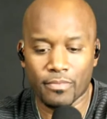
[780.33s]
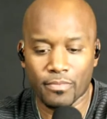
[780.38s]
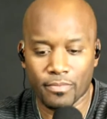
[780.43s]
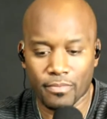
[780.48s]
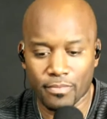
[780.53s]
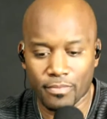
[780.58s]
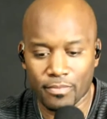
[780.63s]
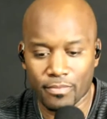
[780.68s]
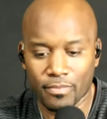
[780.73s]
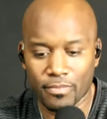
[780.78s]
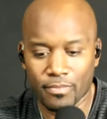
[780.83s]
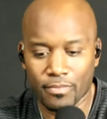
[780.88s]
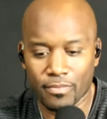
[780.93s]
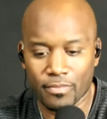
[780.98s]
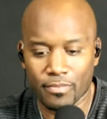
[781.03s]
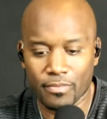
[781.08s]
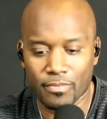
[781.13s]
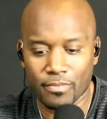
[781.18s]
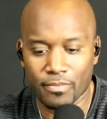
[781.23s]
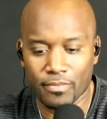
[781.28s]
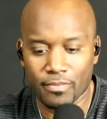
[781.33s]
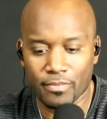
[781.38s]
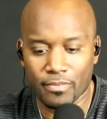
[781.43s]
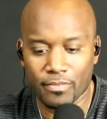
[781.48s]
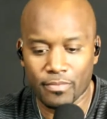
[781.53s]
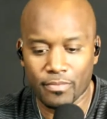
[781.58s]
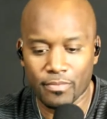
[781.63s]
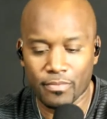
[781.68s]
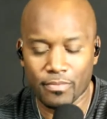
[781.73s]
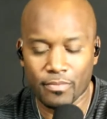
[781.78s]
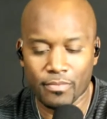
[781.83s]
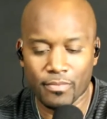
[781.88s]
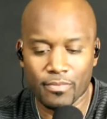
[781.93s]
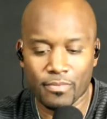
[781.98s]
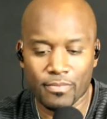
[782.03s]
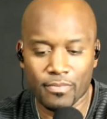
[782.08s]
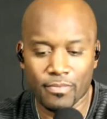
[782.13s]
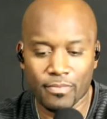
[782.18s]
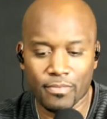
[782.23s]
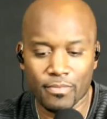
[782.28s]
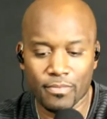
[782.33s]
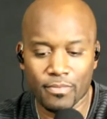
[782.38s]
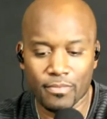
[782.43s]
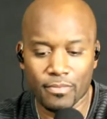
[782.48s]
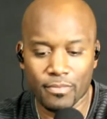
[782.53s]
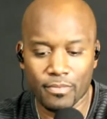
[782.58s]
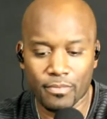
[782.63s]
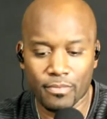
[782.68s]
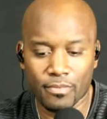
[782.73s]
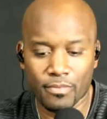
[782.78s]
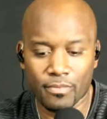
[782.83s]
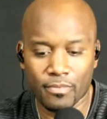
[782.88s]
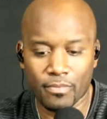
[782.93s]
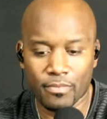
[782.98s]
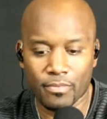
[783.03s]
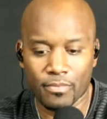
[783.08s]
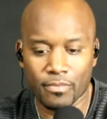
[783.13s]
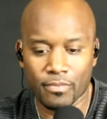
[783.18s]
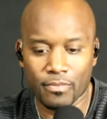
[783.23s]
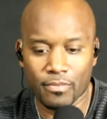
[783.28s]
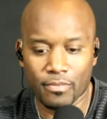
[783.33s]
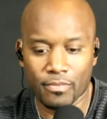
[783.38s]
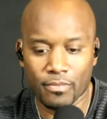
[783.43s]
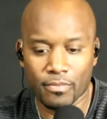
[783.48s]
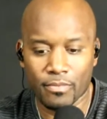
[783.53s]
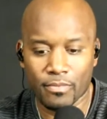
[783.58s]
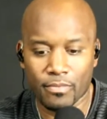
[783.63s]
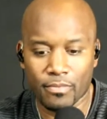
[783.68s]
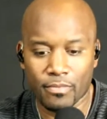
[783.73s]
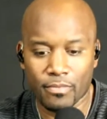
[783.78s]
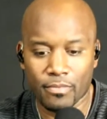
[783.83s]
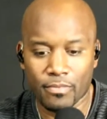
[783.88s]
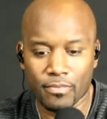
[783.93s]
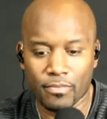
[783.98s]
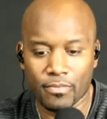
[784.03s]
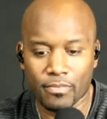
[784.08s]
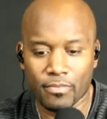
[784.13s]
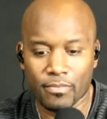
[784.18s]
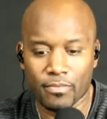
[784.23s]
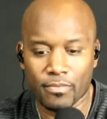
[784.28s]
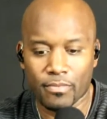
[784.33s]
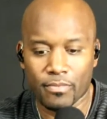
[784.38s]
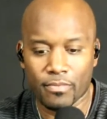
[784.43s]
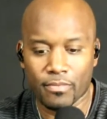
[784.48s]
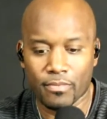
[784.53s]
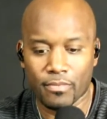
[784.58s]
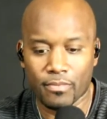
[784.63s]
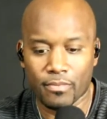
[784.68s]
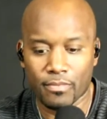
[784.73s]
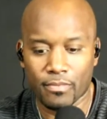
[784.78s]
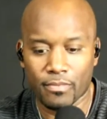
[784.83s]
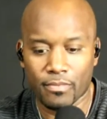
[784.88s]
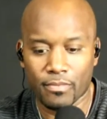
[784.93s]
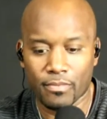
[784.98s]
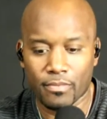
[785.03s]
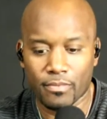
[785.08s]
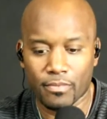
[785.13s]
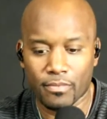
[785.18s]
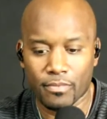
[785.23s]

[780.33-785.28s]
This person isn't speaking.